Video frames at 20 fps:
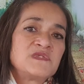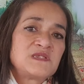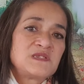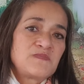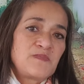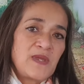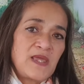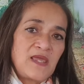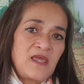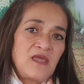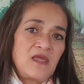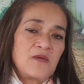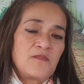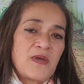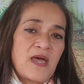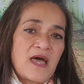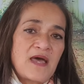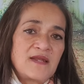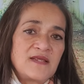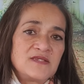speaking
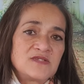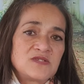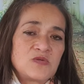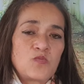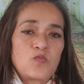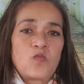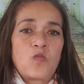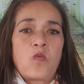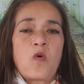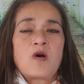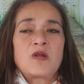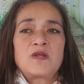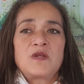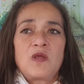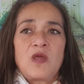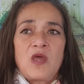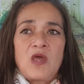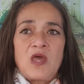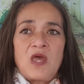about is what